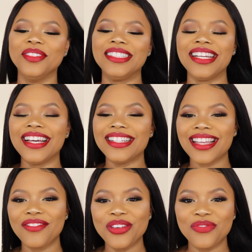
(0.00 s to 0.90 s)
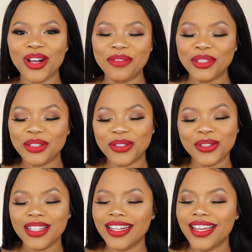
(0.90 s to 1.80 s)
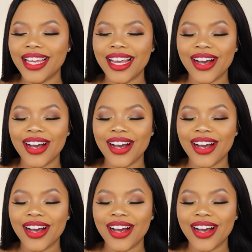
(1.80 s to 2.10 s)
but yeah definitely follow me on